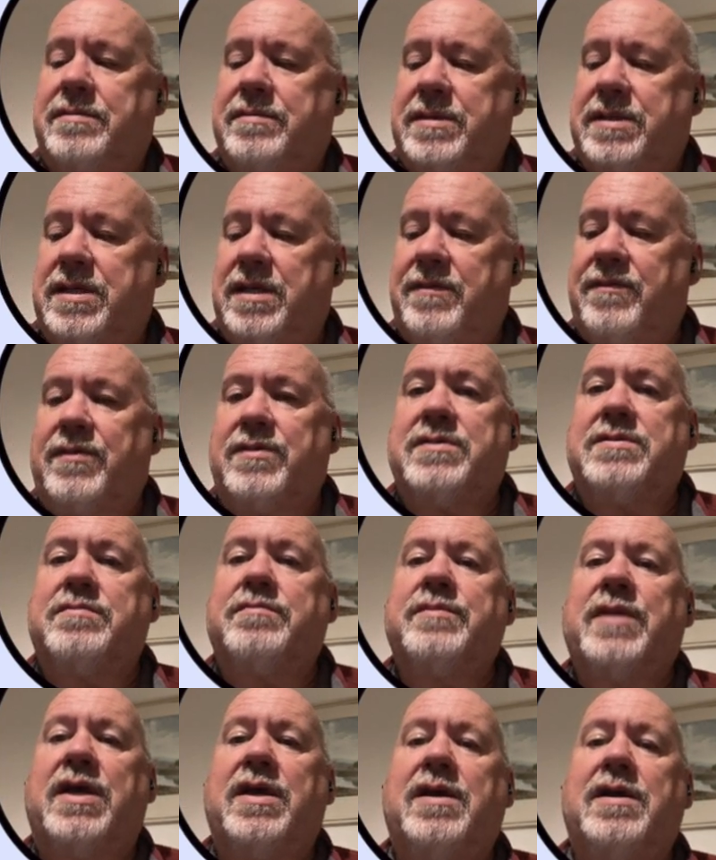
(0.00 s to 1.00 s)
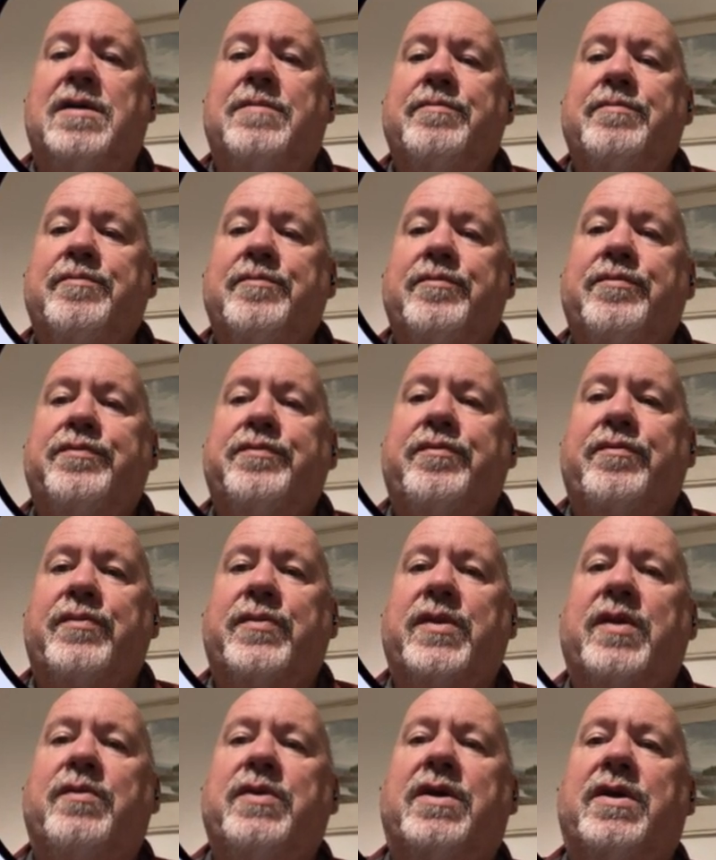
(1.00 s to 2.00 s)
given here.
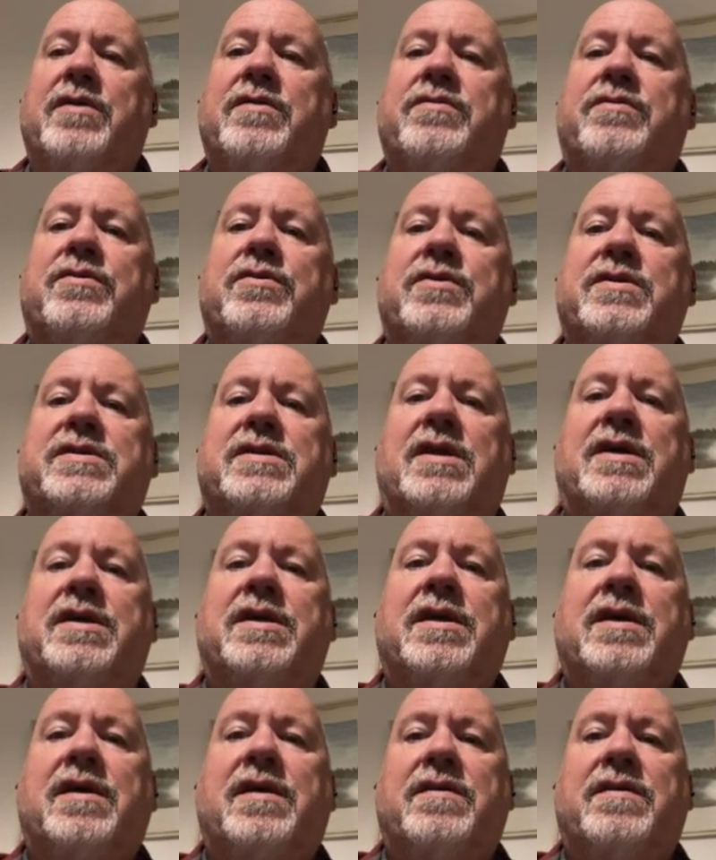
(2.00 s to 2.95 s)
Let me go through the slide.